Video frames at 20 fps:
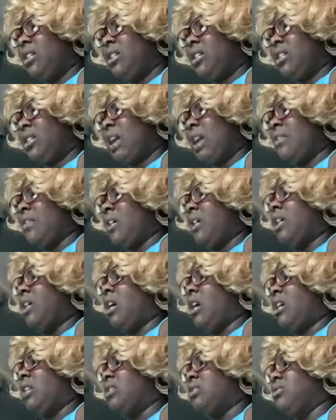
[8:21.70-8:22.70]
Kevin
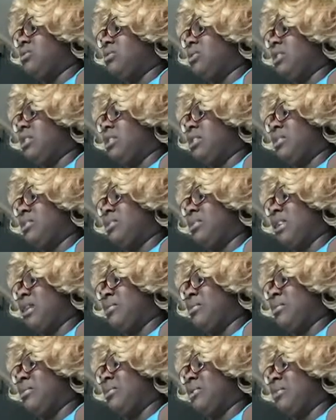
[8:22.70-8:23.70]
Kline is really cute in that
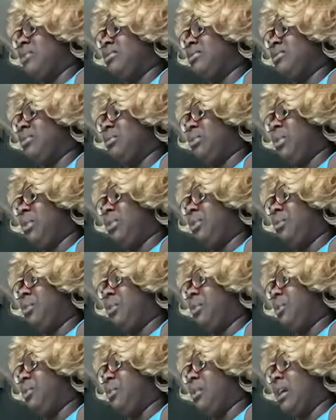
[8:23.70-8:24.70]
movie, well, for
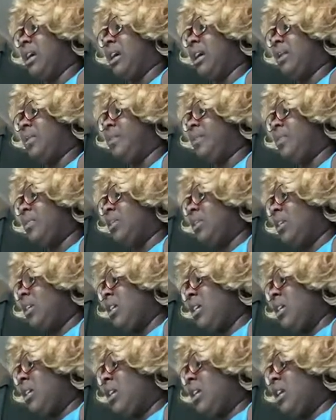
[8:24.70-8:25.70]
an old guy.
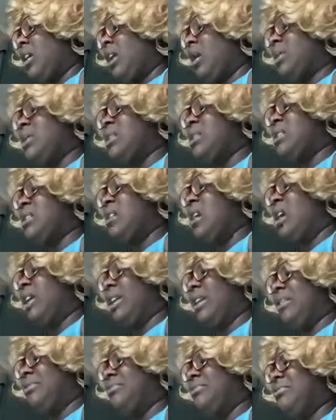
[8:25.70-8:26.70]
And I was
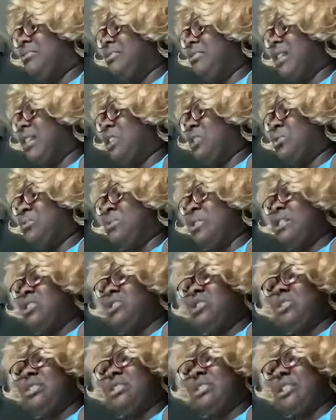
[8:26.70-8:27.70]
snotting. I don't mean
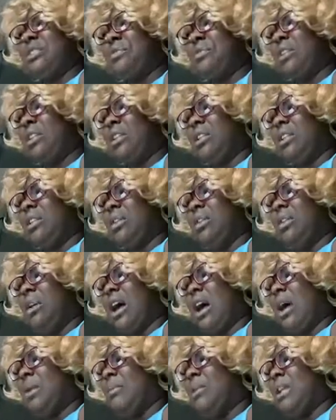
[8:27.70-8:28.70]
just sniffling a little.
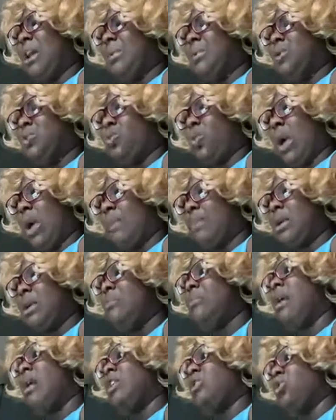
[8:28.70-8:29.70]
I mean I was wiping
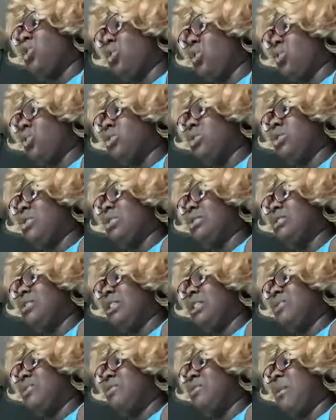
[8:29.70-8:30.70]
my nose on the
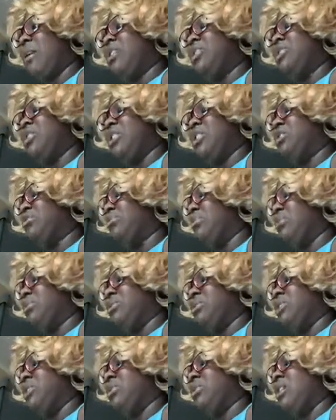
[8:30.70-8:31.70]
sleeve of my hoodie.
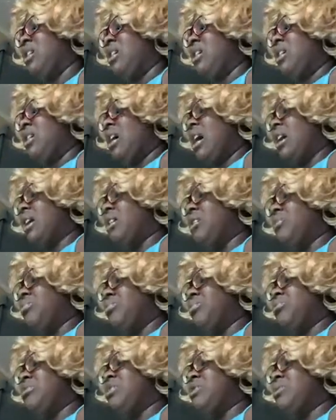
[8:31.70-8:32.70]
Gross. I couldn't
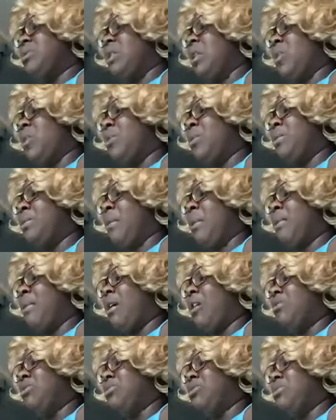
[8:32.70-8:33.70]
breathe without opening my
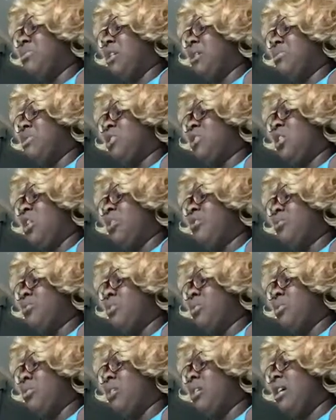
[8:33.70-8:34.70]
mouth, which made me cough
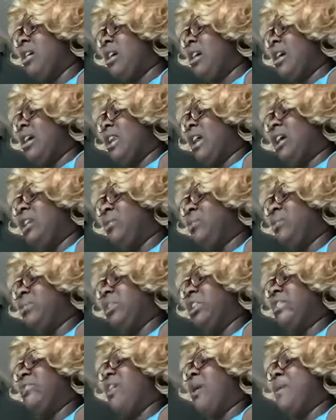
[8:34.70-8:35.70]
more, and I couldn't
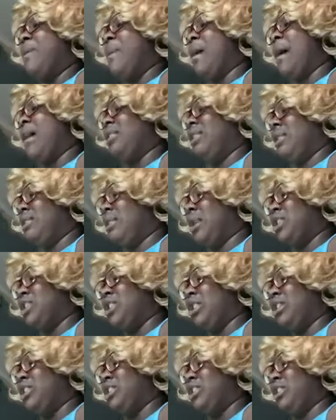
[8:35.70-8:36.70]
believe how badly my
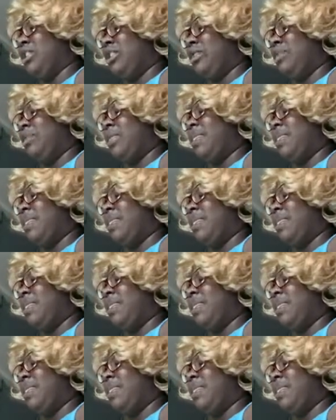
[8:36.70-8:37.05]
chest hurt.